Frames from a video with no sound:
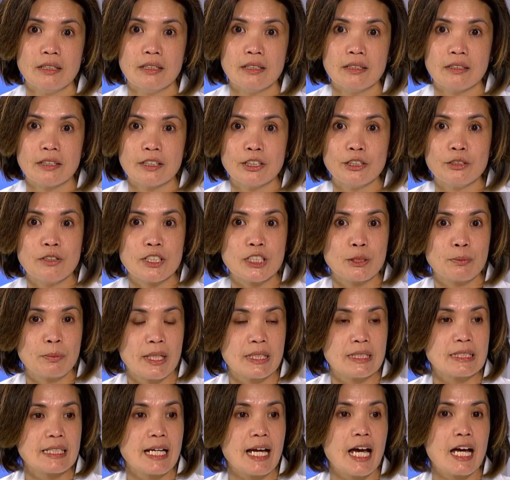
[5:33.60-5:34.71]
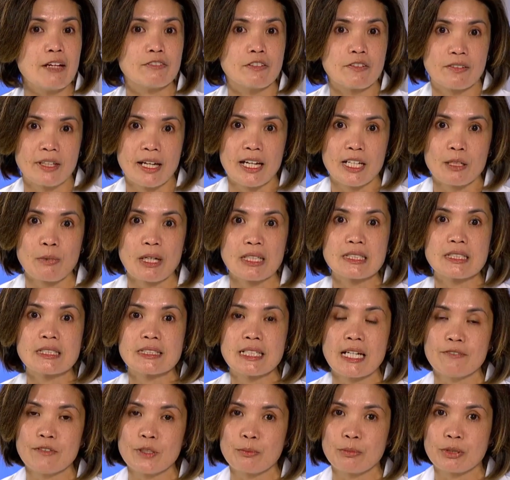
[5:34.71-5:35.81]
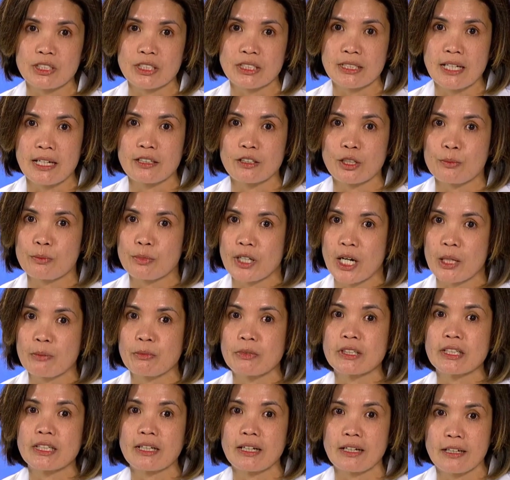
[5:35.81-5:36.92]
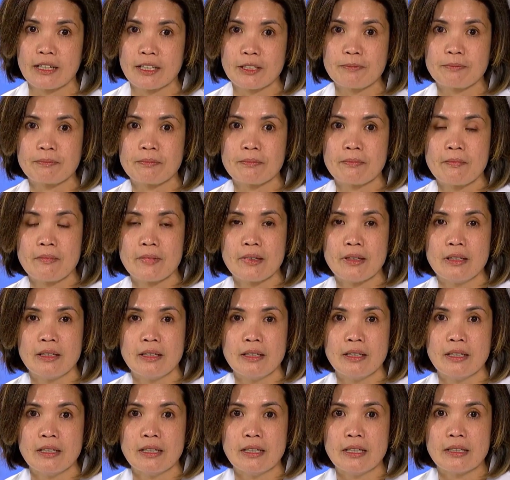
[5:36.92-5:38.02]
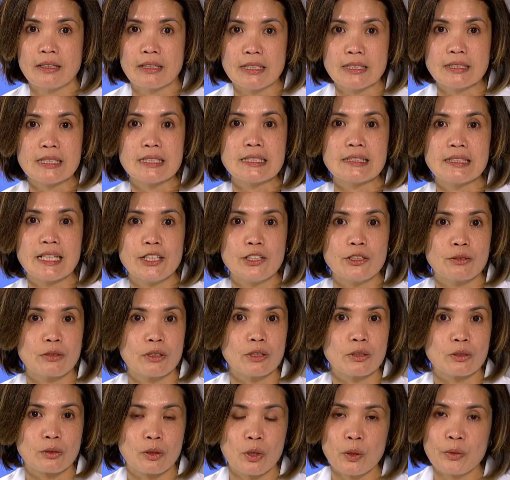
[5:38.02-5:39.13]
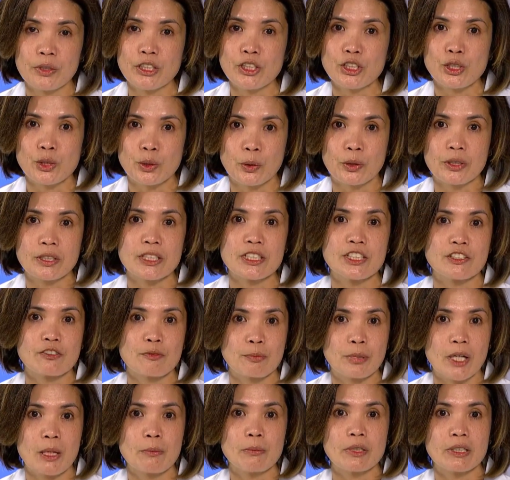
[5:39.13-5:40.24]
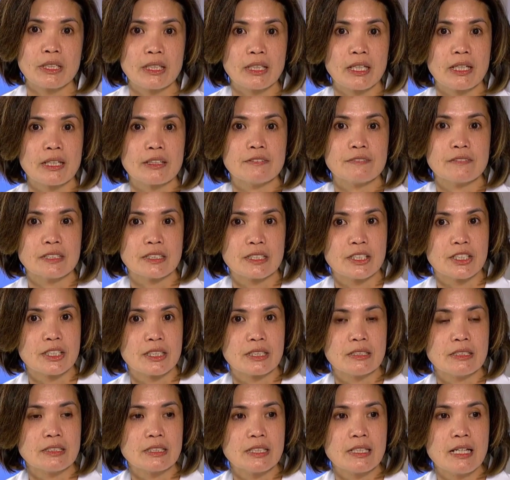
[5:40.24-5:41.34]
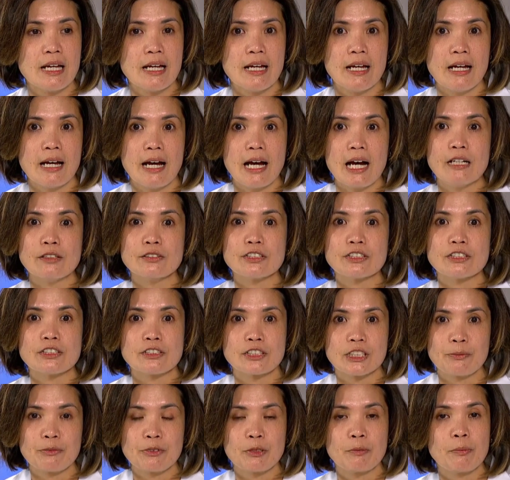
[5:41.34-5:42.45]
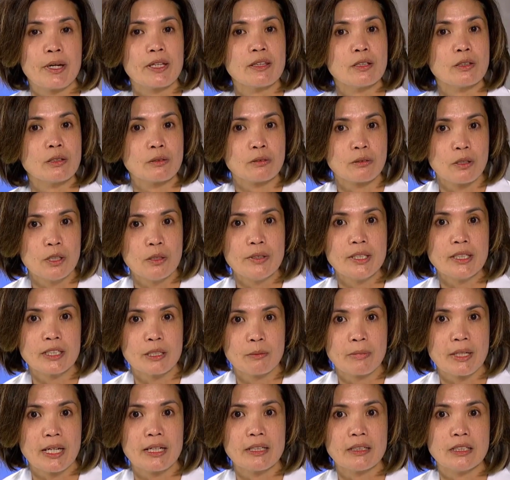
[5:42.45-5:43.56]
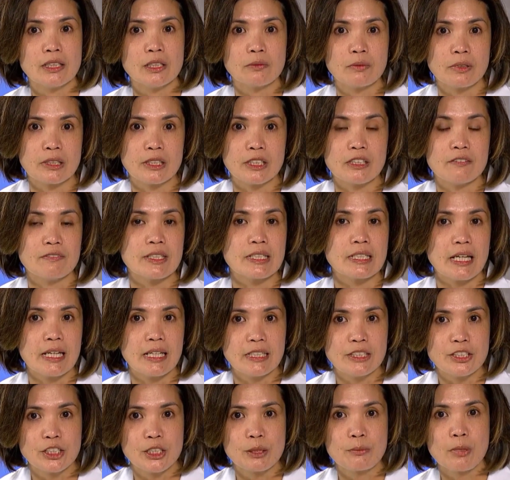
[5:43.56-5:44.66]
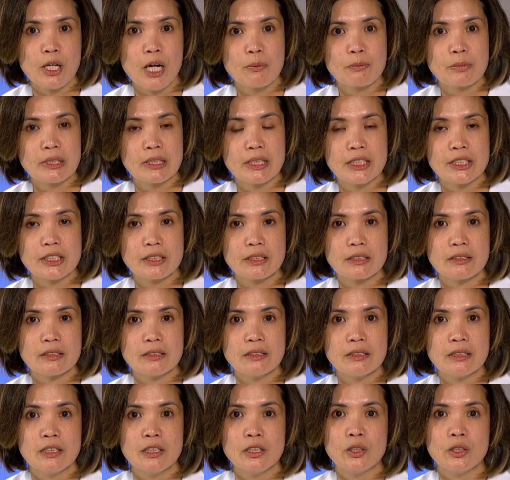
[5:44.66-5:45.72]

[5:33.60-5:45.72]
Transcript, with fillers: the US spends half of that, about 7% on primary care. This has led to a growing shortage of primary care physicians, outstripped by the growing demand equally of an aging population,